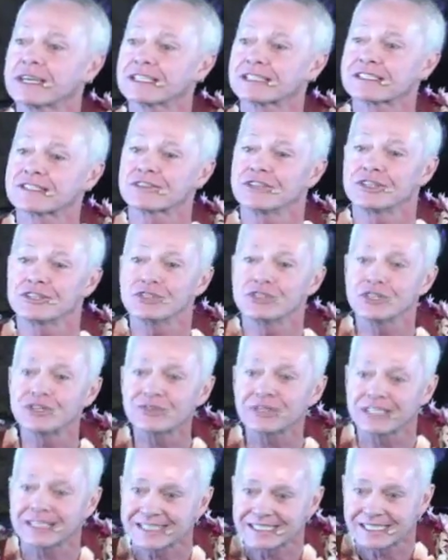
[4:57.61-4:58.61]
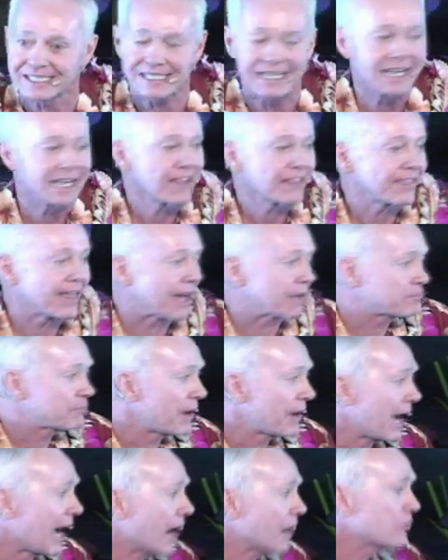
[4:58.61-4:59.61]
it's the unity, that
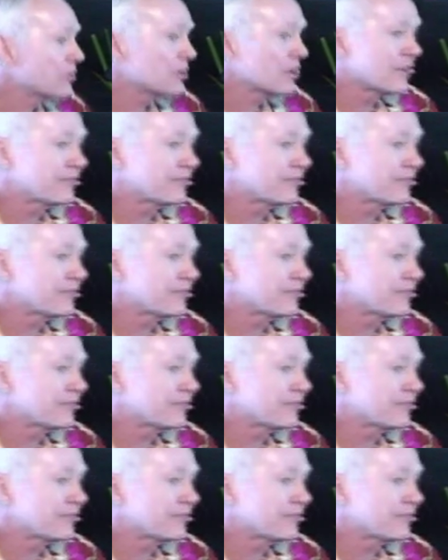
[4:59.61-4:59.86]
power